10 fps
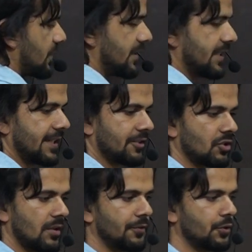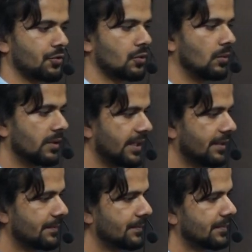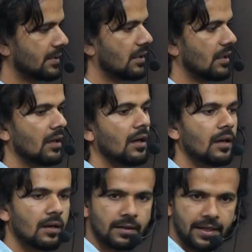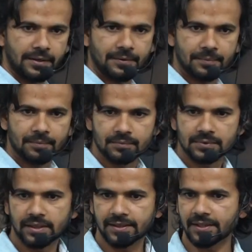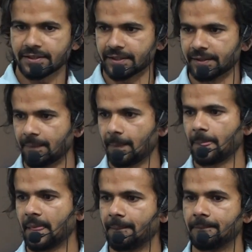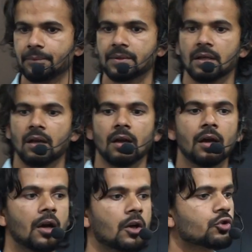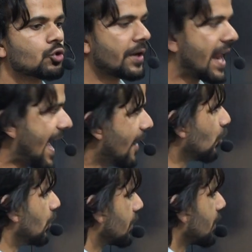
the direction of your school, right? Right? Isn't it? So now,